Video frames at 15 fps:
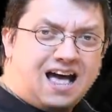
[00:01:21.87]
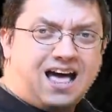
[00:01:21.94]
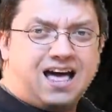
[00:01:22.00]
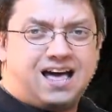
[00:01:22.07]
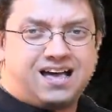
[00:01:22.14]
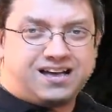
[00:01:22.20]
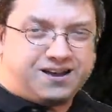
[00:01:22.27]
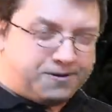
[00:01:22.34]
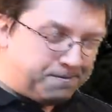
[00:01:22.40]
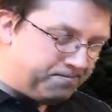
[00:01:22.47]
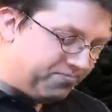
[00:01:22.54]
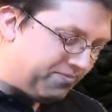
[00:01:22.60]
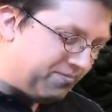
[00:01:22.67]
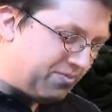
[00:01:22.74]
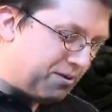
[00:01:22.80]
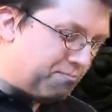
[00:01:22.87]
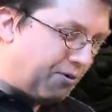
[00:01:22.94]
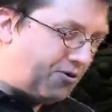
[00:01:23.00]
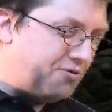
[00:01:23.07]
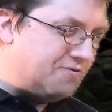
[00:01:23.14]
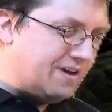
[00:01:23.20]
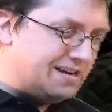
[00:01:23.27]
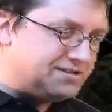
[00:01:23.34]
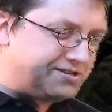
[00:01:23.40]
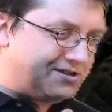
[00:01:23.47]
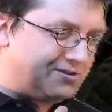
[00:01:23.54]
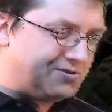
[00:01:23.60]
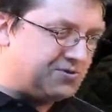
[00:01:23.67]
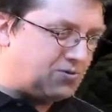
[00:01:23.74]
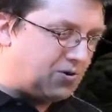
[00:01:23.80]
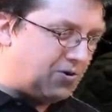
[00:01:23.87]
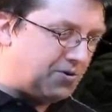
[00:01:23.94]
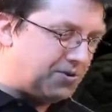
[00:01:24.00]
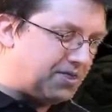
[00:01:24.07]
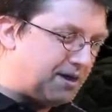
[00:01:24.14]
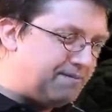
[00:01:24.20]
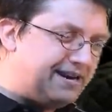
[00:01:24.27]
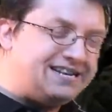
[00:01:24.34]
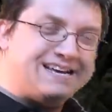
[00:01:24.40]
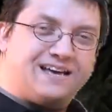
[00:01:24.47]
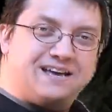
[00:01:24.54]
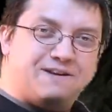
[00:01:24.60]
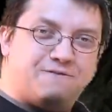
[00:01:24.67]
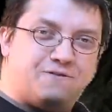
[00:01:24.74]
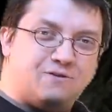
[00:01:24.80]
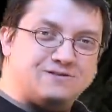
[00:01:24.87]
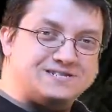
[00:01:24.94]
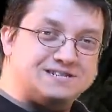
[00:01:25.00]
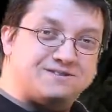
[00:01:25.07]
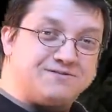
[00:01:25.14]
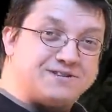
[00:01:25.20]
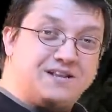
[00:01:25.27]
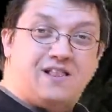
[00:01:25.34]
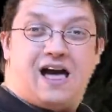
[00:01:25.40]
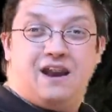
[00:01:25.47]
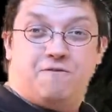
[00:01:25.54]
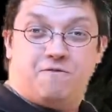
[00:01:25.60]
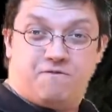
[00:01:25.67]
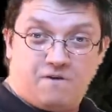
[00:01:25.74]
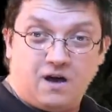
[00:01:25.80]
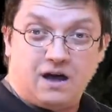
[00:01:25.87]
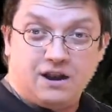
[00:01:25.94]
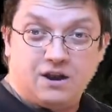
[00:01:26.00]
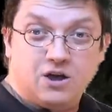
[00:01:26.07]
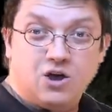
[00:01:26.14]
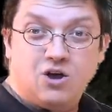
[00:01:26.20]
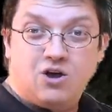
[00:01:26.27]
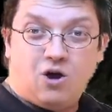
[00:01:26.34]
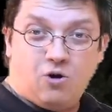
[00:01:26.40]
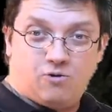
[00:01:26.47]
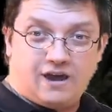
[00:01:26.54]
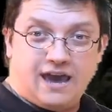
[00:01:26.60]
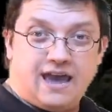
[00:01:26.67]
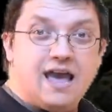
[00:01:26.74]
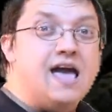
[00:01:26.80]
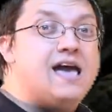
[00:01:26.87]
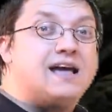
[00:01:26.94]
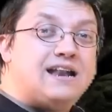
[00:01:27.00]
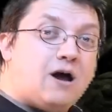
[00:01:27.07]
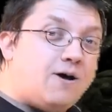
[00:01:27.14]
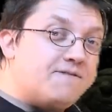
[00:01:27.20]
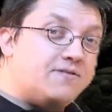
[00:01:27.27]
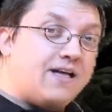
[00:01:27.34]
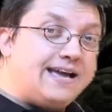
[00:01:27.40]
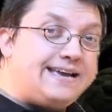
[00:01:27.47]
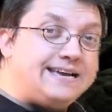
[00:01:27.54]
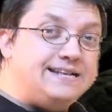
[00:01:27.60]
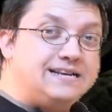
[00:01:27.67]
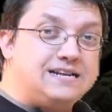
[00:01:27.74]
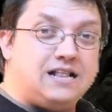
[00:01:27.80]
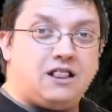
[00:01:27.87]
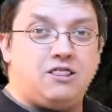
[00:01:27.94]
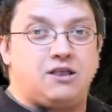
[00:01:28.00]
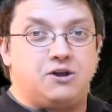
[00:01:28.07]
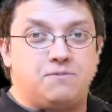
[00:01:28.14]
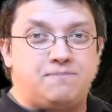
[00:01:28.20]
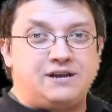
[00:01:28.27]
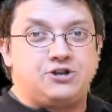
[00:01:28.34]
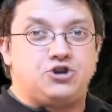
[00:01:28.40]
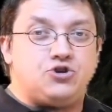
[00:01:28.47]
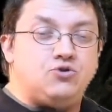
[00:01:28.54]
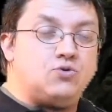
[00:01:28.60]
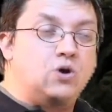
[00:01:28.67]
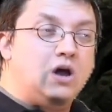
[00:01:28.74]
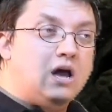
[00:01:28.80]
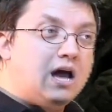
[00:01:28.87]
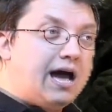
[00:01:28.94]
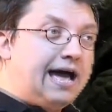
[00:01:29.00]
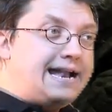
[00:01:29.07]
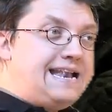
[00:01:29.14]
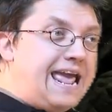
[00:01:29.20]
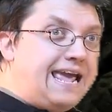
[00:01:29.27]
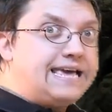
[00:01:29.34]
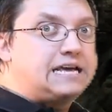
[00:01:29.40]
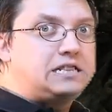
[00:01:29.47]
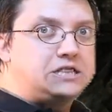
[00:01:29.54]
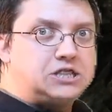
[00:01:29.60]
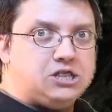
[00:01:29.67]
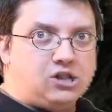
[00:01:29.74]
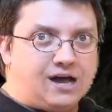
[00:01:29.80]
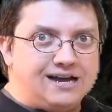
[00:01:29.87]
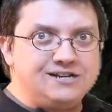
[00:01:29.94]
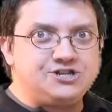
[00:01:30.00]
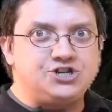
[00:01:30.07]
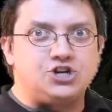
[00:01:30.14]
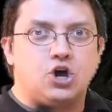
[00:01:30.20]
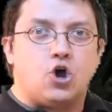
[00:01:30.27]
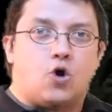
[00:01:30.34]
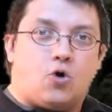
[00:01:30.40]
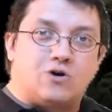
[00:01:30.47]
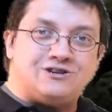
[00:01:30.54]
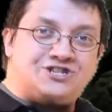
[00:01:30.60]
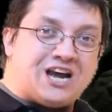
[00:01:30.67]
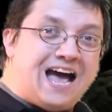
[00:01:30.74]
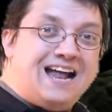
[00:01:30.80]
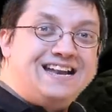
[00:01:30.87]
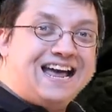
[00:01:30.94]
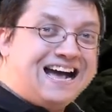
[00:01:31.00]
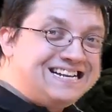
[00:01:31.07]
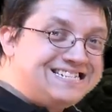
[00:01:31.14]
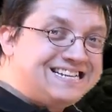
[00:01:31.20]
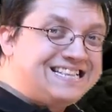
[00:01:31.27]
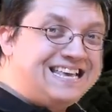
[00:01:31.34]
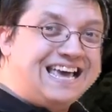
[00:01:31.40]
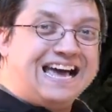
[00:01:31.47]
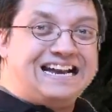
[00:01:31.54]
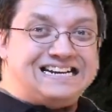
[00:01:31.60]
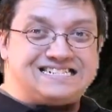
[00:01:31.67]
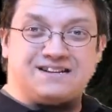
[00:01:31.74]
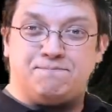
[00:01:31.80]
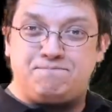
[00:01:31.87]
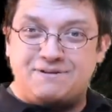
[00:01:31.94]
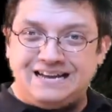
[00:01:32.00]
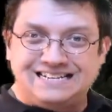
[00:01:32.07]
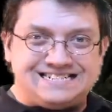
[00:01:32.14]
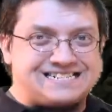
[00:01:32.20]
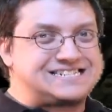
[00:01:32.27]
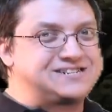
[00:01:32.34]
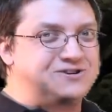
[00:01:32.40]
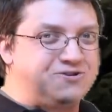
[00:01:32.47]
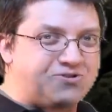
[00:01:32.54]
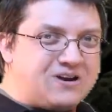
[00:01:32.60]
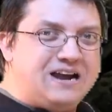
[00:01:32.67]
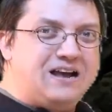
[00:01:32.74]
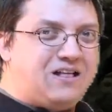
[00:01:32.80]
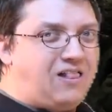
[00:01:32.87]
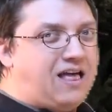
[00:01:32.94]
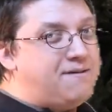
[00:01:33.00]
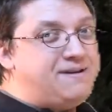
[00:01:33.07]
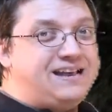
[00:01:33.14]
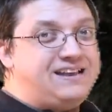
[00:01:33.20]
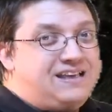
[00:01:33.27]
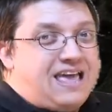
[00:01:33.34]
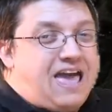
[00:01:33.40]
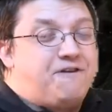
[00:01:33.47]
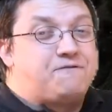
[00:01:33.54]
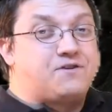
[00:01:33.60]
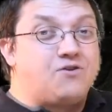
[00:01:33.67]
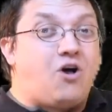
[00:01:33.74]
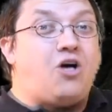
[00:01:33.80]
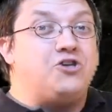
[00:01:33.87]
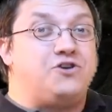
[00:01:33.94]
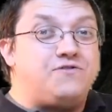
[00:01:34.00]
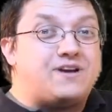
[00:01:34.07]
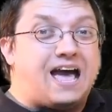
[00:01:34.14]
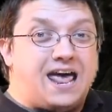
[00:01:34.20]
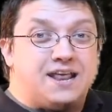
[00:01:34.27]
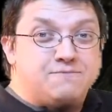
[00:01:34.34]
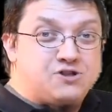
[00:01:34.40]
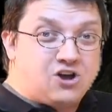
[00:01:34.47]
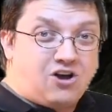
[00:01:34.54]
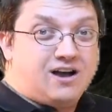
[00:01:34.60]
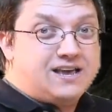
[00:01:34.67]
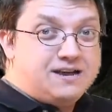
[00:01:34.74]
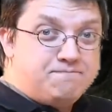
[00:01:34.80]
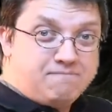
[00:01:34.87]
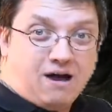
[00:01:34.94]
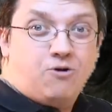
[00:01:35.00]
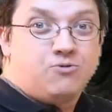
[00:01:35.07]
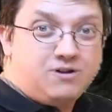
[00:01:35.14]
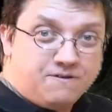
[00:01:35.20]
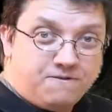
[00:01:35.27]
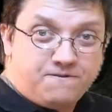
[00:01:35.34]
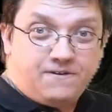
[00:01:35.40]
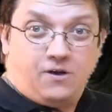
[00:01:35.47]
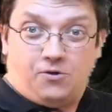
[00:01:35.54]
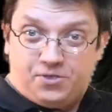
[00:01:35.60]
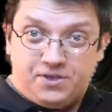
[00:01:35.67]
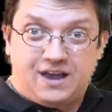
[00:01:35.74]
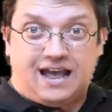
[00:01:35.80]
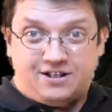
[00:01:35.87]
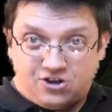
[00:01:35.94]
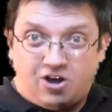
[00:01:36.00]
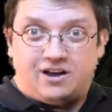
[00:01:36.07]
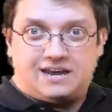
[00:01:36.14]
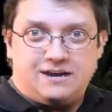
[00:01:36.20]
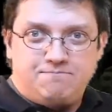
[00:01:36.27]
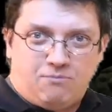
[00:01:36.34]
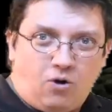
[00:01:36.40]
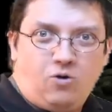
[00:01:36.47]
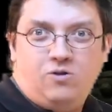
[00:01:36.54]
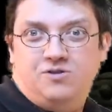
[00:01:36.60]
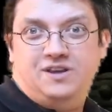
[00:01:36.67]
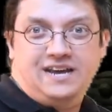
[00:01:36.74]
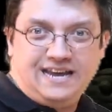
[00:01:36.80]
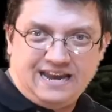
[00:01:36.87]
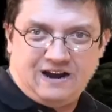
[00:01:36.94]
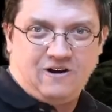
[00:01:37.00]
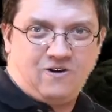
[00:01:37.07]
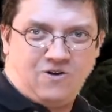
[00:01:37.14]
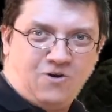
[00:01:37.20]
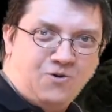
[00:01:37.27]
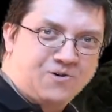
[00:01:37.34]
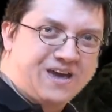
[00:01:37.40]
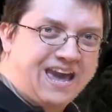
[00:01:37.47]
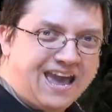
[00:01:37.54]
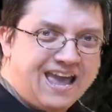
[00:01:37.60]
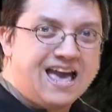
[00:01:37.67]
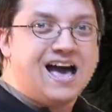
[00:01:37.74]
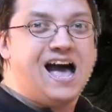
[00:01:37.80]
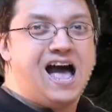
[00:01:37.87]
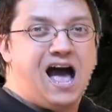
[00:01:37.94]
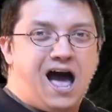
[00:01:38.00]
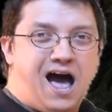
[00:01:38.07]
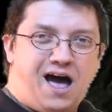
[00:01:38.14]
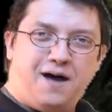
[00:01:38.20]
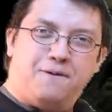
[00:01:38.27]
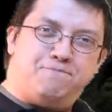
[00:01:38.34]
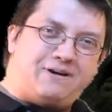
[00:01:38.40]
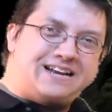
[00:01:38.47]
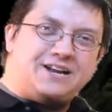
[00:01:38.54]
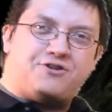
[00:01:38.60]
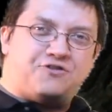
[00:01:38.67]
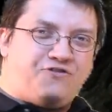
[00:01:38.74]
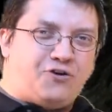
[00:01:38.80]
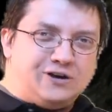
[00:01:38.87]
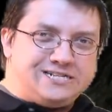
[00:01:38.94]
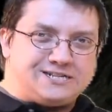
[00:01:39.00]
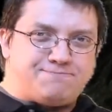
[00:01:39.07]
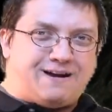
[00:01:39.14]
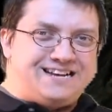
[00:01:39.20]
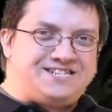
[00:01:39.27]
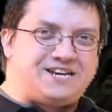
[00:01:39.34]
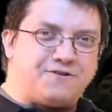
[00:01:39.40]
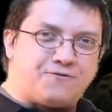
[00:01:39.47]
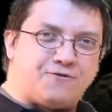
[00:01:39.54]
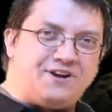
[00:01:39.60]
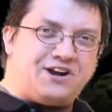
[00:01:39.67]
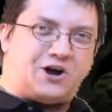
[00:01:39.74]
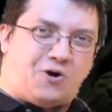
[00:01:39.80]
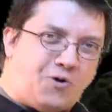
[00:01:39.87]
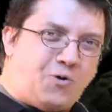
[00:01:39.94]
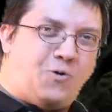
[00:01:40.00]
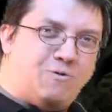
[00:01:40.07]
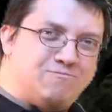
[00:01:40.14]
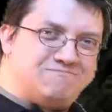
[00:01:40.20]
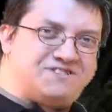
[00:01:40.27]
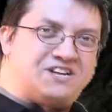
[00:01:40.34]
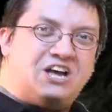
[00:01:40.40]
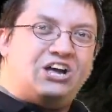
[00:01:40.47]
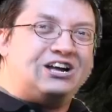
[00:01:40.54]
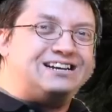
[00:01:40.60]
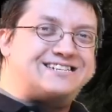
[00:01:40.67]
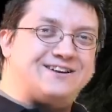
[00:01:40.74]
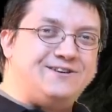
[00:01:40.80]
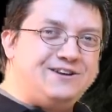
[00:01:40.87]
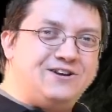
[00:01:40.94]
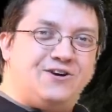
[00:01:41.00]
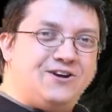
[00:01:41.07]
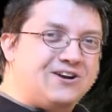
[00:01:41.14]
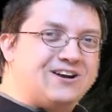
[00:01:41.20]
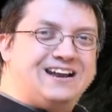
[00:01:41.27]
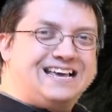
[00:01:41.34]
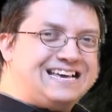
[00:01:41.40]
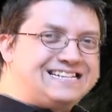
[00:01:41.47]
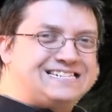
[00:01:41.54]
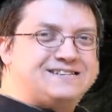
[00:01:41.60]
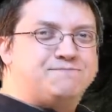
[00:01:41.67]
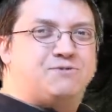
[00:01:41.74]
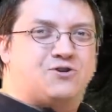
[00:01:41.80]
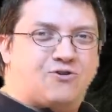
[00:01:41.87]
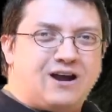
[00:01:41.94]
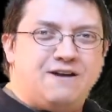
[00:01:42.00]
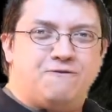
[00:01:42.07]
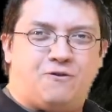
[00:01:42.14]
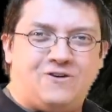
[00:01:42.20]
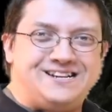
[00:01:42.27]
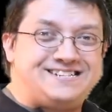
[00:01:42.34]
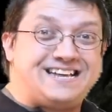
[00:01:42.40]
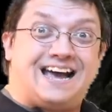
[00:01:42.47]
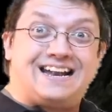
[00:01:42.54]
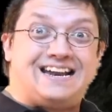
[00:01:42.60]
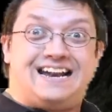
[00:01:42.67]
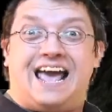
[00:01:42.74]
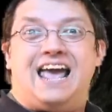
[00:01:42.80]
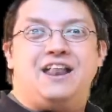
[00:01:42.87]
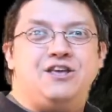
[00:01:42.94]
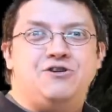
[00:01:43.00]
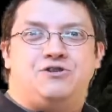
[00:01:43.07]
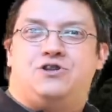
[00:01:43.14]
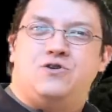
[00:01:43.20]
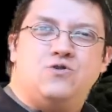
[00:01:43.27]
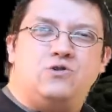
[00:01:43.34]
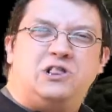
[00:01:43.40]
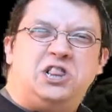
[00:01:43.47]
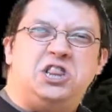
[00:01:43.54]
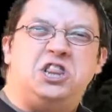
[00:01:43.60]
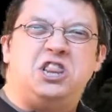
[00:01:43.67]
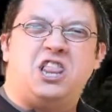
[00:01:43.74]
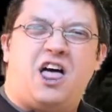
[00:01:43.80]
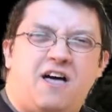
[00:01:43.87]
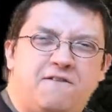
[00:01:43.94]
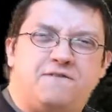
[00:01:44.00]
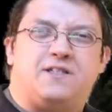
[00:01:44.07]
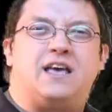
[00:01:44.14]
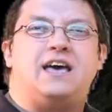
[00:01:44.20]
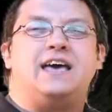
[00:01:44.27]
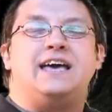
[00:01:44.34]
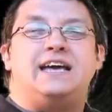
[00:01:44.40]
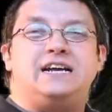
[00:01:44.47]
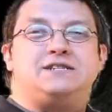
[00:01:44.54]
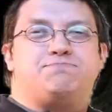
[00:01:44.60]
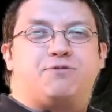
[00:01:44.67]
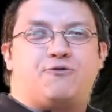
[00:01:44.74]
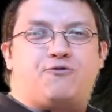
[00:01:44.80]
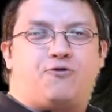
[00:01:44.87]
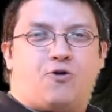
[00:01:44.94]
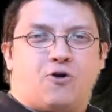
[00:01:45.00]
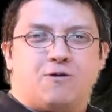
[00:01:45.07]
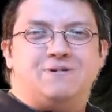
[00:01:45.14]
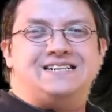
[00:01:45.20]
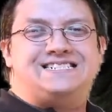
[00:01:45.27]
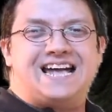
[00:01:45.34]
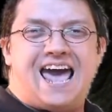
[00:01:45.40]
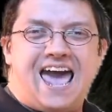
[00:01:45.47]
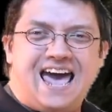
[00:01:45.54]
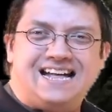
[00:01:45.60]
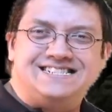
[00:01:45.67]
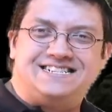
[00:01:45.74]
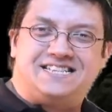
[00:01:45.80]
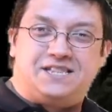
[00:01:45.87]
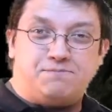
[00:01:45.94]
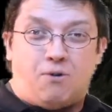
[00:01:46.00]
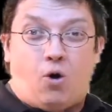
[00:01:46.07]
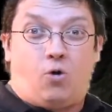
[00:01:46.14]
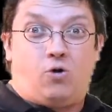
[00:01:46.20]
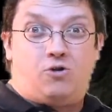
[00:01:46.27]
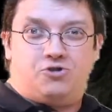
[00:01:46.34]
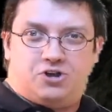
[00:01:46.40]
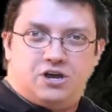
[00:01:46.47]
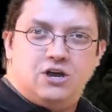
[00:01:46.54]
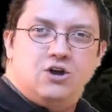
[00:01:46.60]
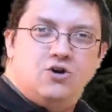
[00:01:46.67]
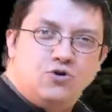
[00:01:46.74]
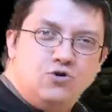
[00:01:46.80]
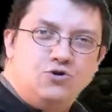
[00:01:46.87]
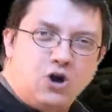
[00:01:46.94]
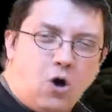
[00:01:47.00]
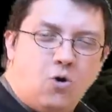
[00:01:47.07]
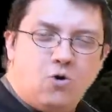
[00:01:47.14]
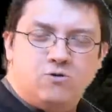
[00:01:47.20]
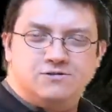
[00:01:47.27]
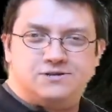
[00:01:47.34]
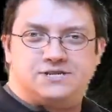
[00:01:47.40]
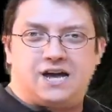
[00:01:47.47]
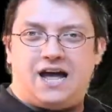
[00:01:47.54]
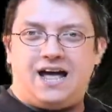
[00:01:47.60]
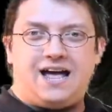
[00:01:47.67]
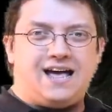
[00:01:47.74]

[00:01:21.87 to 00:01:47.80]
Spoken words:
Ah! Motivational Growth. Let me tell you, folks, this was a lot of fun. Okay, now I've likened it a little bit to a Naked Lunch or John Dies at the End. It's a bit surreal. I mean, after all, you've got a talking mound of filth. You got talking mold here, okay? But it's voiced by Jeffrey Combs. So you know you're going to get some great voice acting, and you do love his performance as the mold. Who knows?